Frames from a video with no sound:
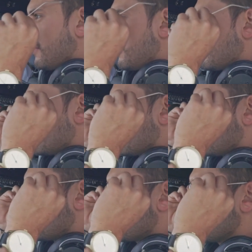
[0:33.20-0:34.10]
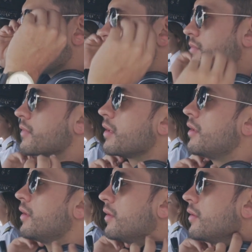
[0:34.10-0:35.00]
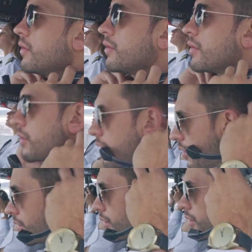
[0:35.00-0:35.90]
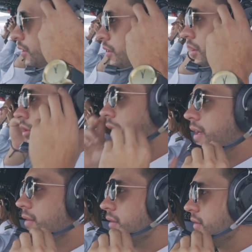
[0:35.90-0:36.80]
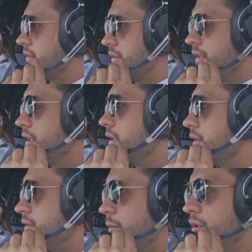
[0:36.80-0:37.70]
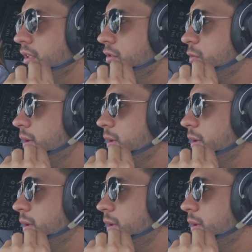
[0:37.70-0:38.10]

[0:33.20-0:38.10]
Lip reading: he is going to let us know in 3 hours from now that he's landed, and he's going to want to